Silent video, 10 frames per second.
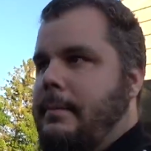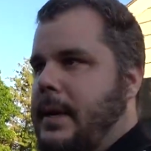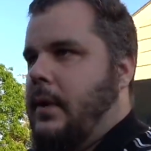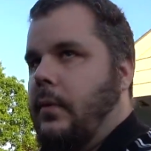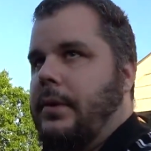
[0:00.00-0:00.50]

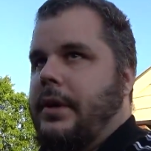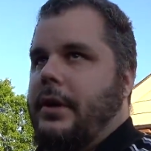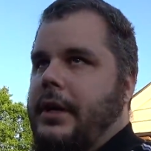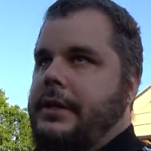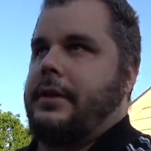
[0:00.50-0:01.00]
Big old
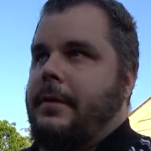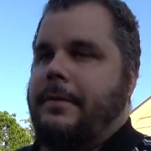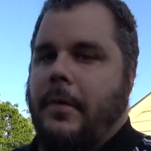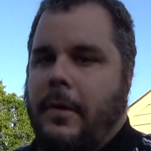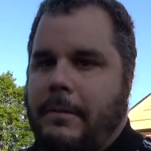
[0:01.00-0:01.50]
dirty two
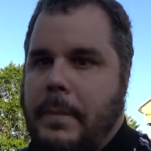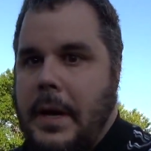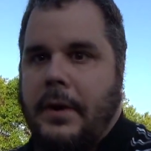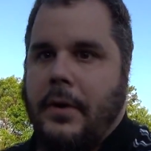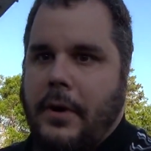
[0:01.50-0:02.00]
for a
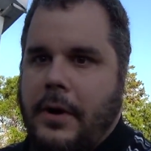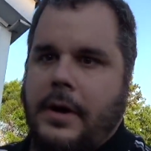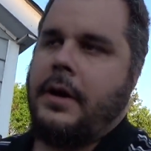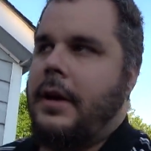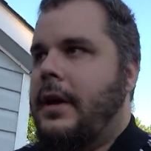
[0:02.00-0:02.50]
beer.
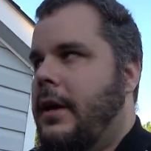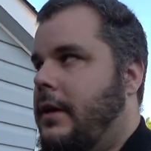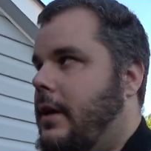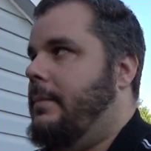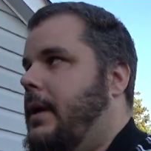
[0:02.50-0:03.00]

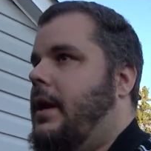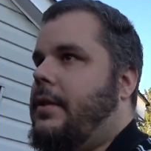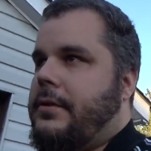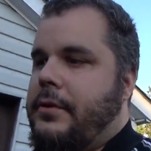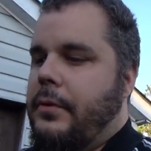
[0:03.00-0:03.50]
Got me
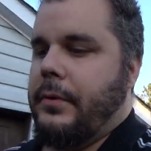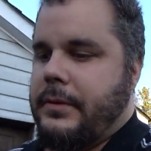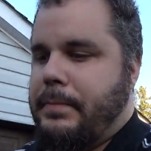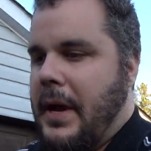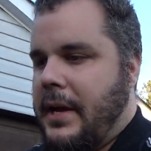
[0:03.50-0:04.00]
another
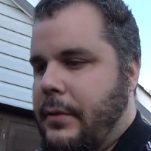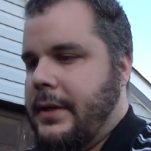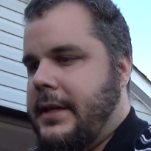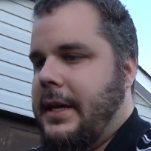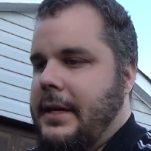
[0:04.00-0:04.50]
Coors
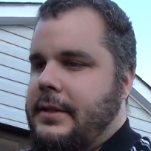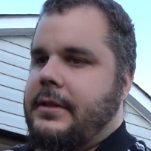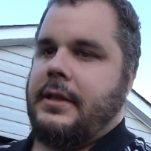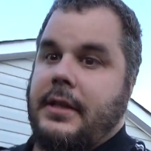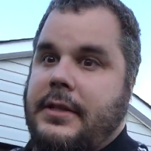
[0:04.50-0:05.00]
Banquet
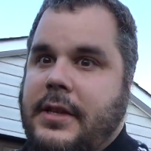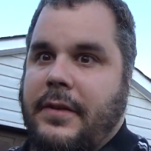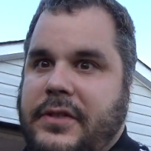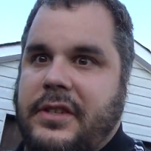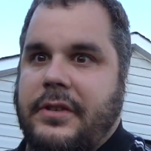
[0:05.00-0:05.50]
case. That
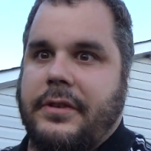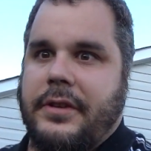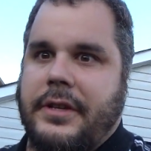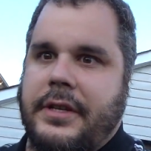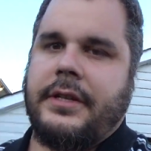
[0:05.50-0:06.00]
stuff's good.